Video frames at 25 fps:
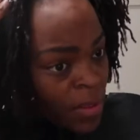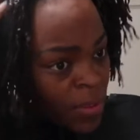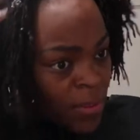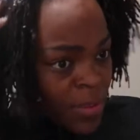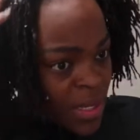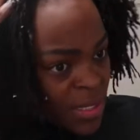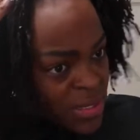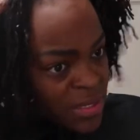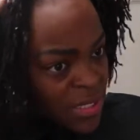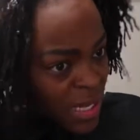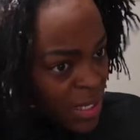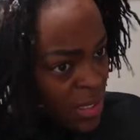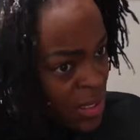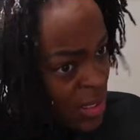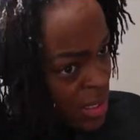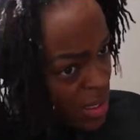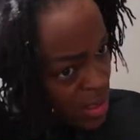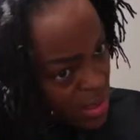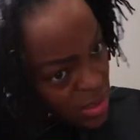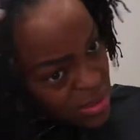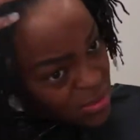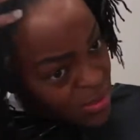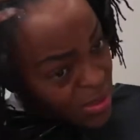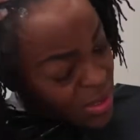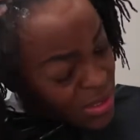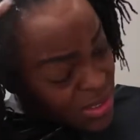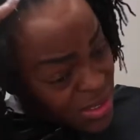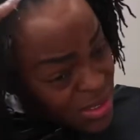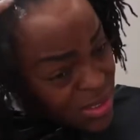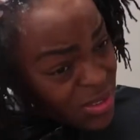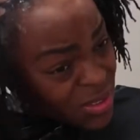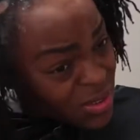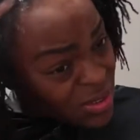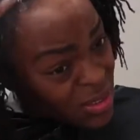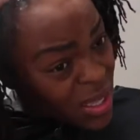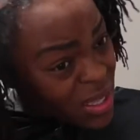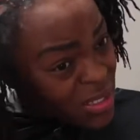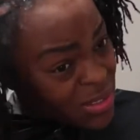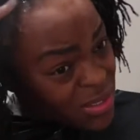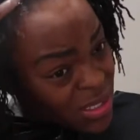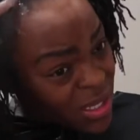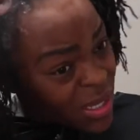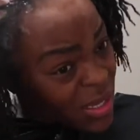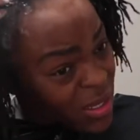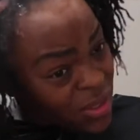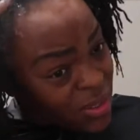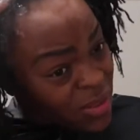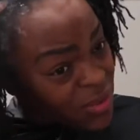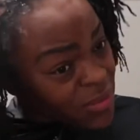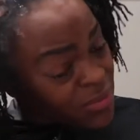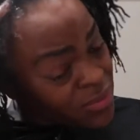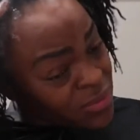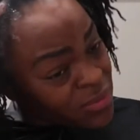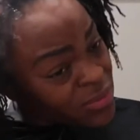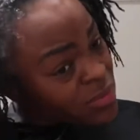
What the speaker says: Because I can get to my Sisterlocks later,